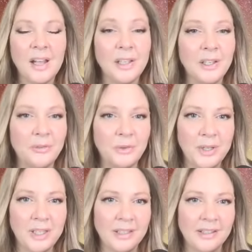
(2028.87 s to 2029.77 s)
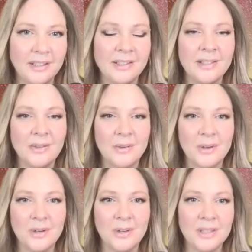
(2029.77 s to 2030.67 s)
clairvoyance
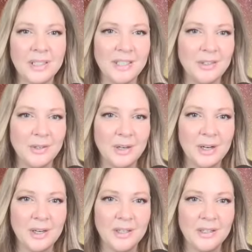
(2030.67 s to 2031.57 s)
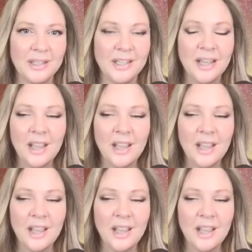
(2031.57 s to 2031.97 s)
or tarot cards